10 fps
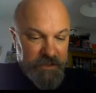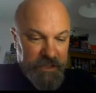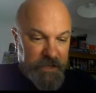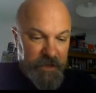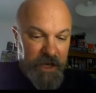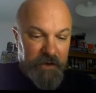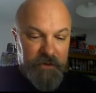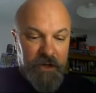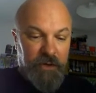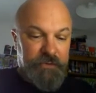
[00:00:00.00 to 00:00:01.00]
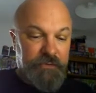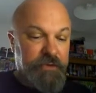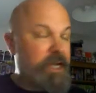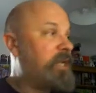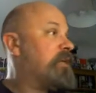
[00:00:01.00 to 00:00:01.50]
here we go. I've got
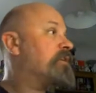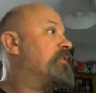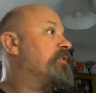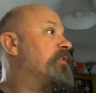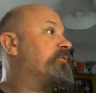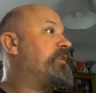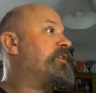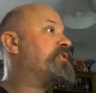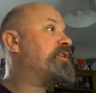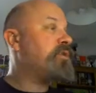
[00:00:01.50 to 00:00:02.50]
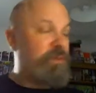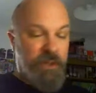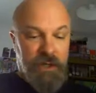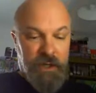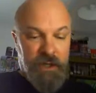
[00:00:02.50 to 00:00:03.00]
three, three, two,
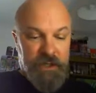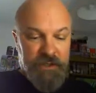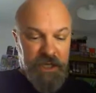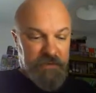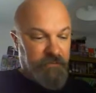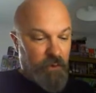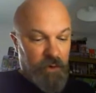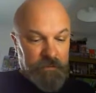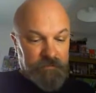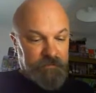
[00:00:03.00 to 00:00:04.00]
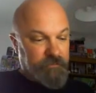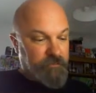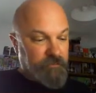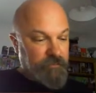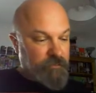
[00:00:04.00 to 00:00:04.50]
six, four.
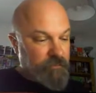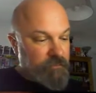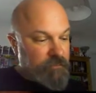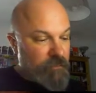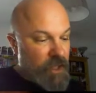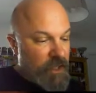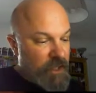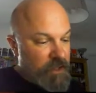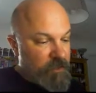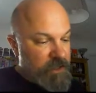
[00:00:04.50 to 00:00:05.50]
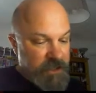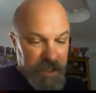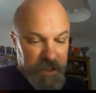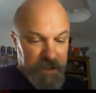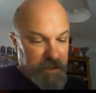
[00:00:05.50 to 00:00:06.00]
The
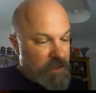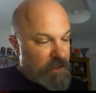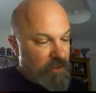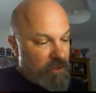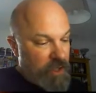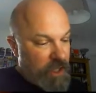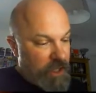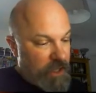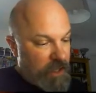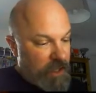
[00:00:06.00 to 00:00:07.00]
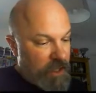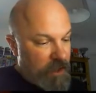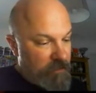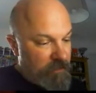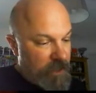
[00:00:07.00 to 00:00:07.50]
Mystic
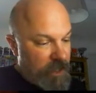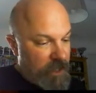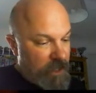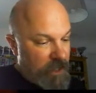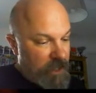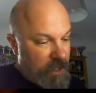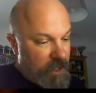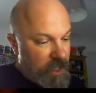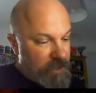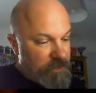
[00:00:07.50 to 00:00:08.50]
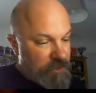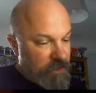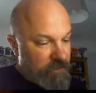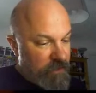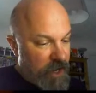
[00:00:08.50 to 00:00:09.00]
um,
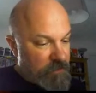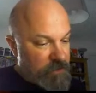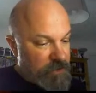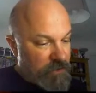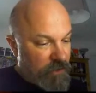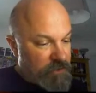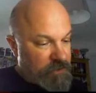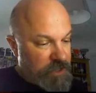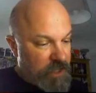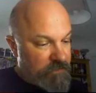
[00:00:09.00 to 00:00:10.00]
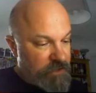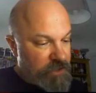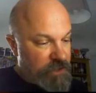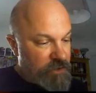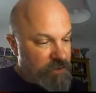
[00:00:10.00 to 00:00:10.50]
interrupts on secondary
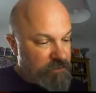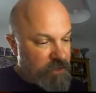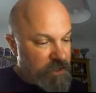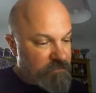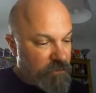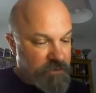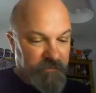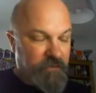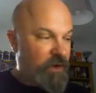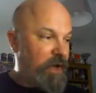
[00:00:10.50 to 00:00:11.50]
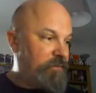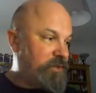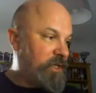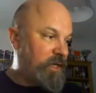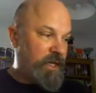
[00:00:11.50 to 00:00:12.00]
twos, threes, fours, and
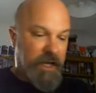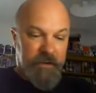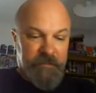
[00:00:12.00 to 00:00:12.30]
fives. Okay.